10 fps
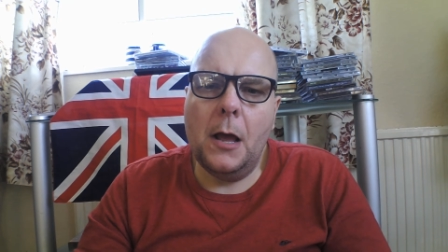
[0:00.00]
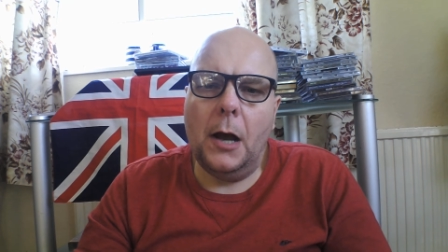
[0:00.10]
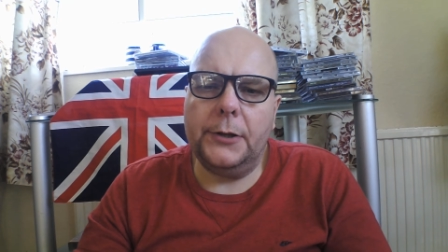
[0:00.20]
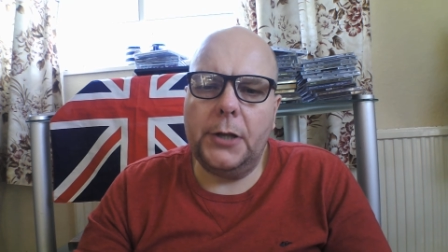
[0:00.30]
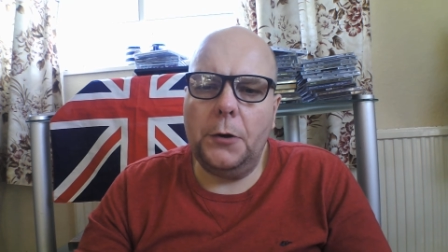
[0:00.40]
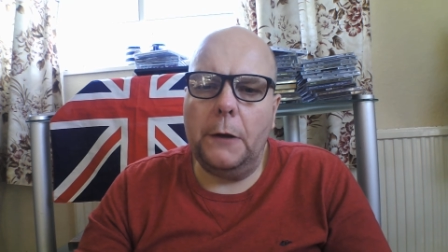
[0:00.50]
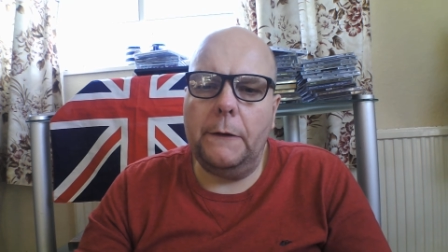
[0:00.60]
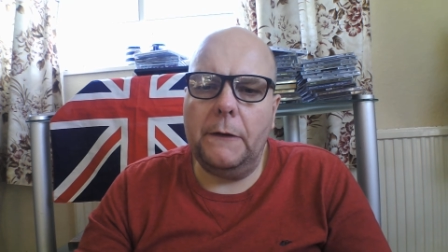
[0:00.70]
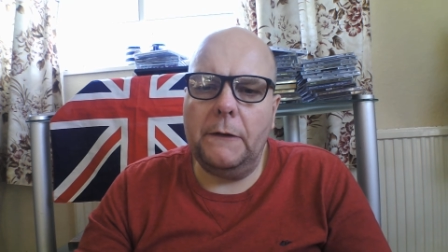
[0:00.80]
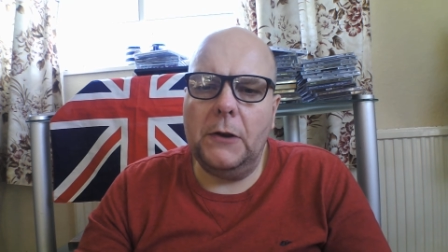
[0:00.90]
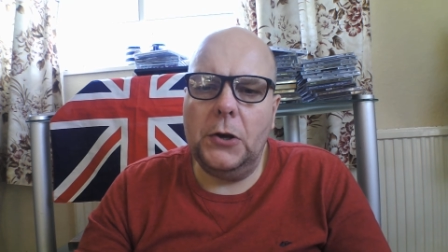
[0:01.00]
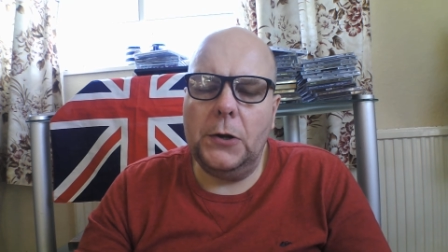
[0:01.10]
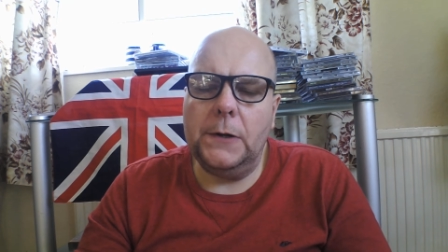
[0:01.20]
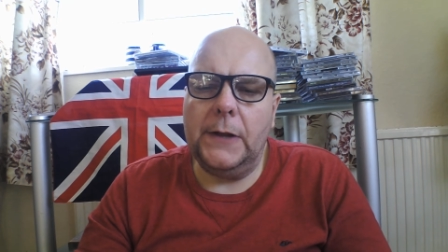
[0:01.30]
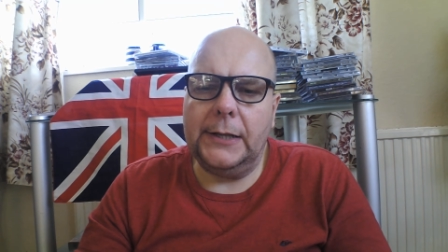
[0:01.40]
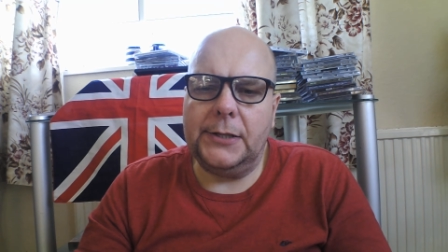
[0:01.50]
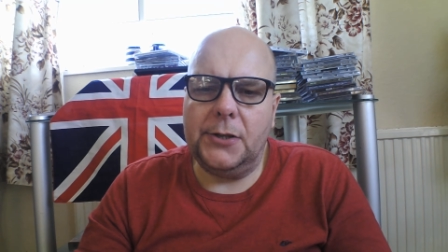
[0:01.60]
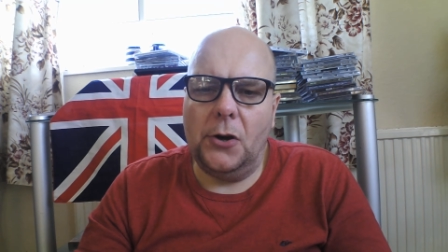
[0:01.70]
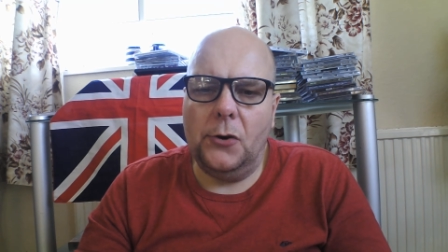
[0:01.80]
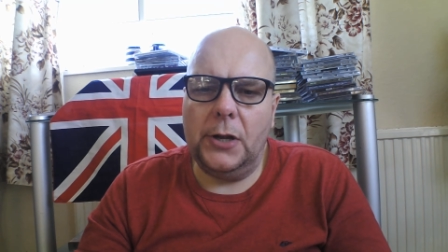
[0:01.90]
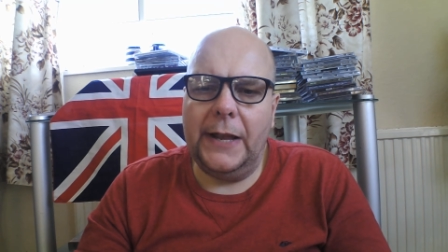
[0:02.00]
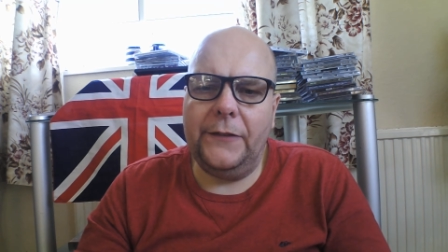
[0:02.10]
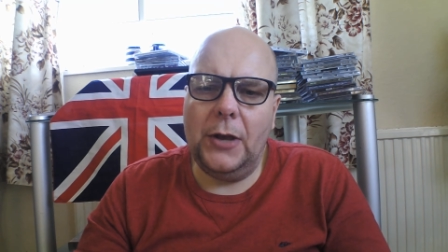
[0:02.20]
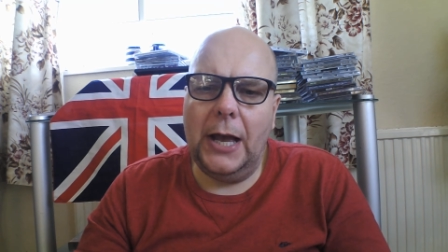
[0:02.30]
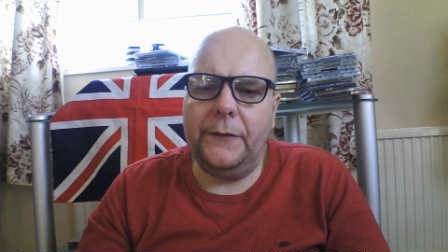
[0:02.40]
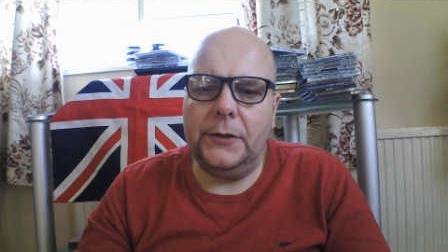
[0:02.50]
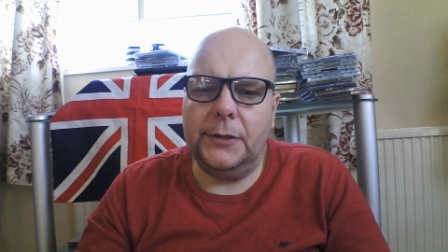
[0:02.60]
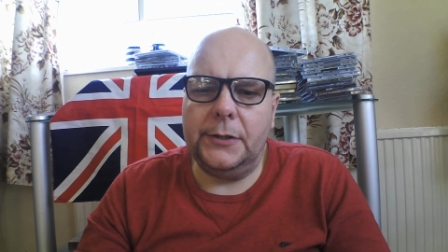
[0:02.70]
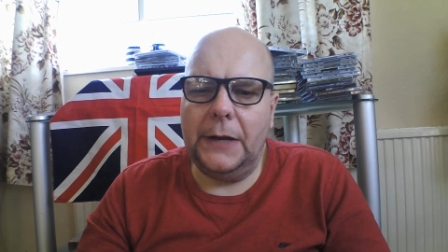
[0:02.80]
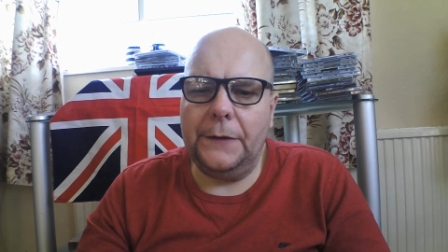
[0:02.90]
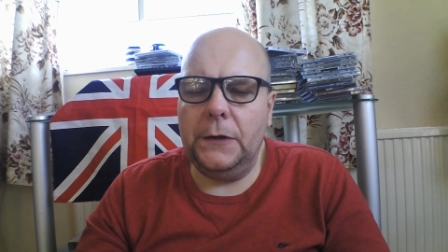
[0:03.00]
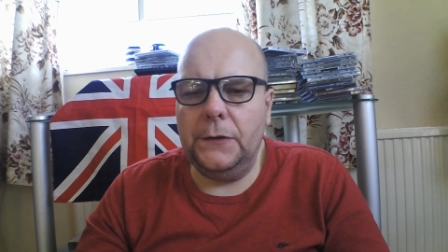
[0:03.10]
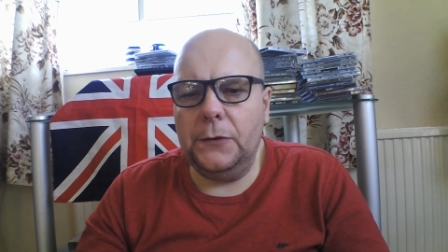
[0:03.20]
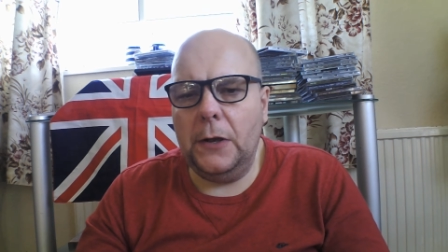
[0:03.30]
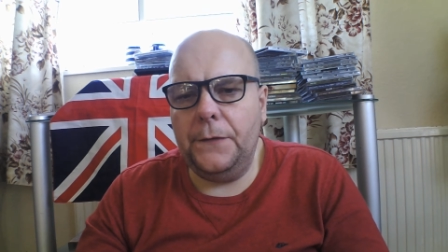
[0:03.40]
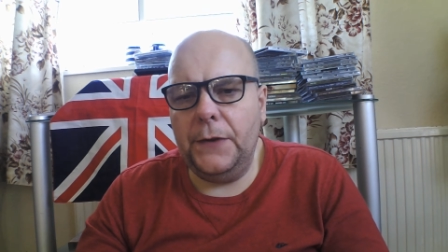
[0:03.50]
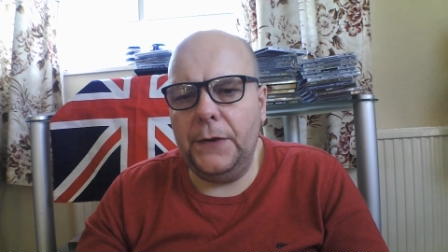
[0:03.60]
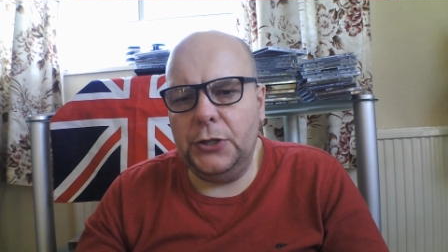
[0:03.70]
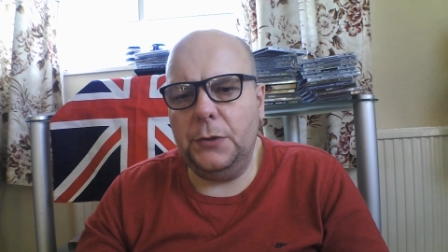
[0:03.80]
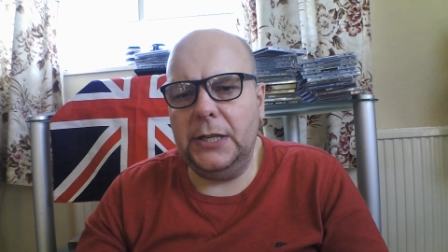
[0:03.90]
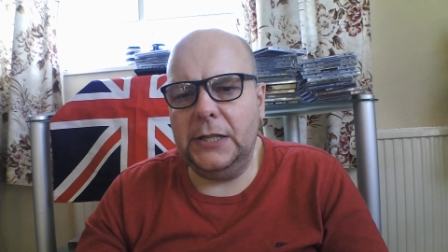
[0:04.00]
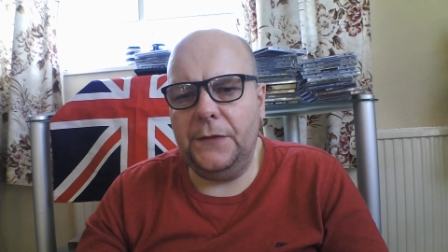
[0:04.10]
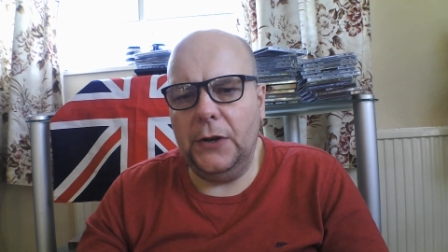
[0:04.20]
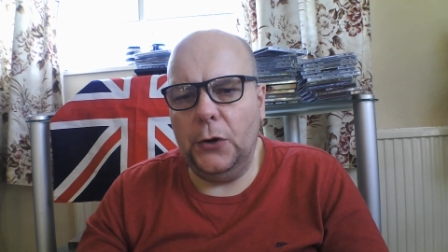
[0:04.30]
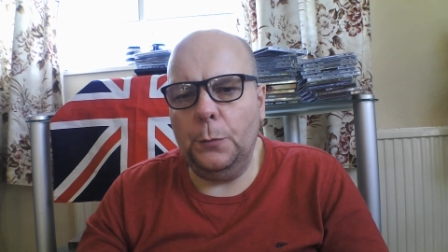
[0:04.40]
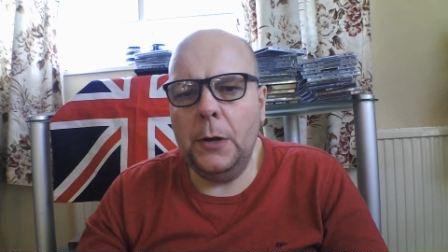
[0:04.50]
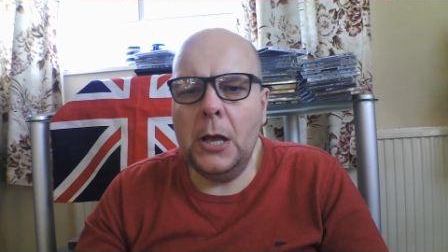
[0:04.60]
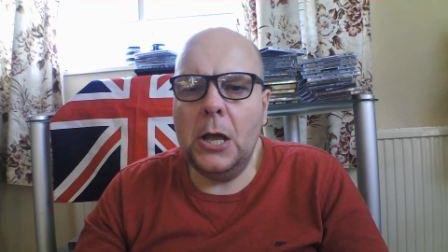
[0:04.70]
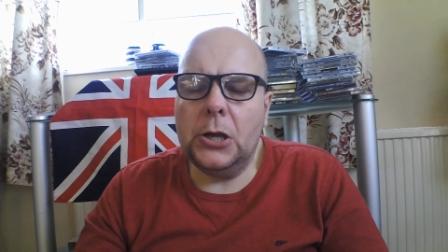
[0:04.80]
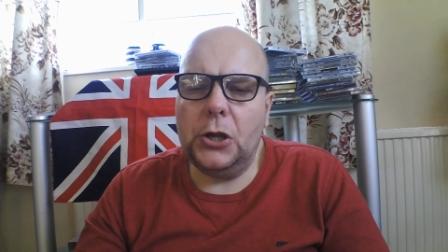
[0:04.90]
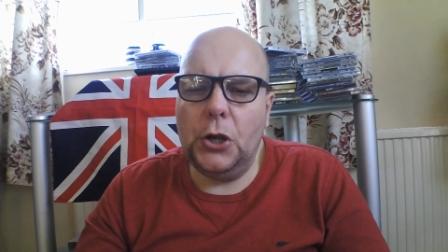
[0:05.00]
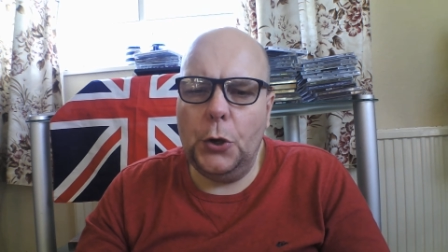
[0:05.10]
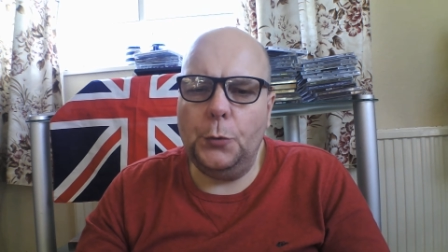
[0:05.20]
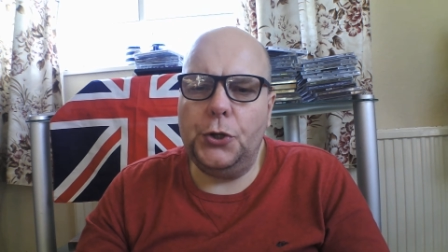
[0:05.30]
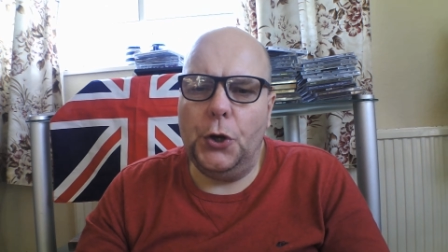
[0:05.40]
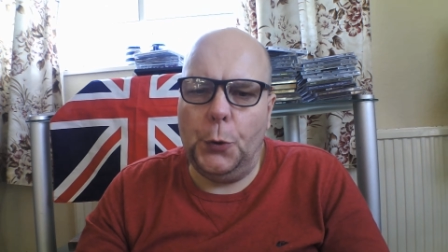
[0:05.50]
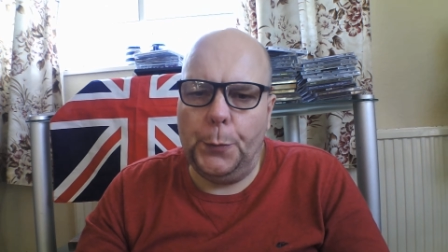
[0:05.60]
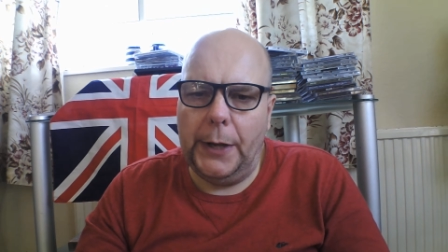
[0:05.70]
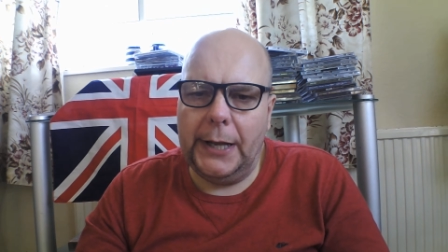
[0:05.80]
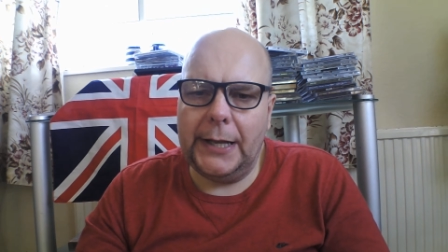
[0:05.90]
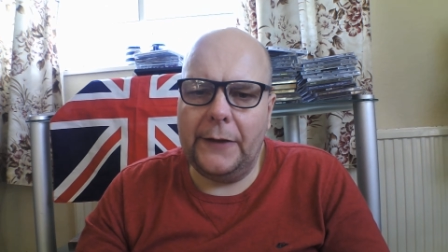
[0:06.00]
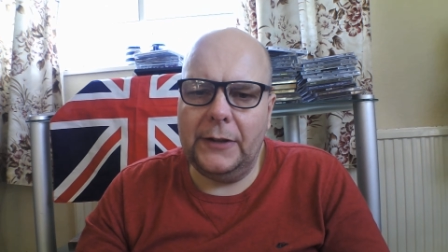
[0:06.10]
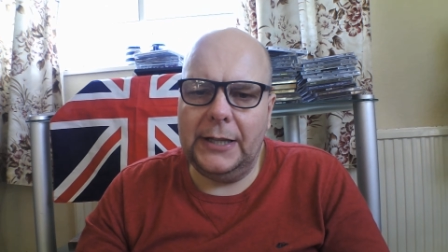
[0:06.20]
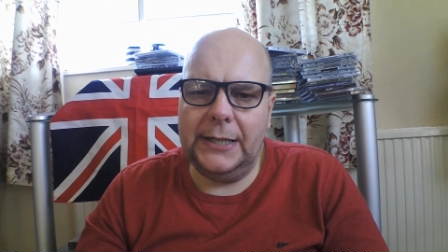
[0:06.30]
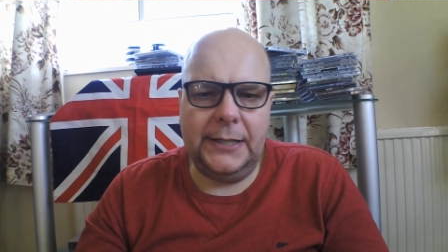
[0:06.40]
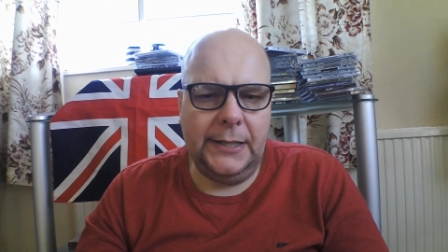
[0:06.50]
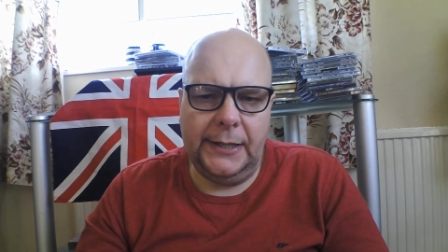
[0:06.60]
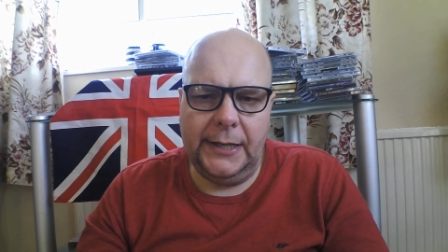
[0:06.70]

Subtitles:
I don't know if you've ever heard of that song. If you haven't, after you finish with this film, YouTube it and have a listen.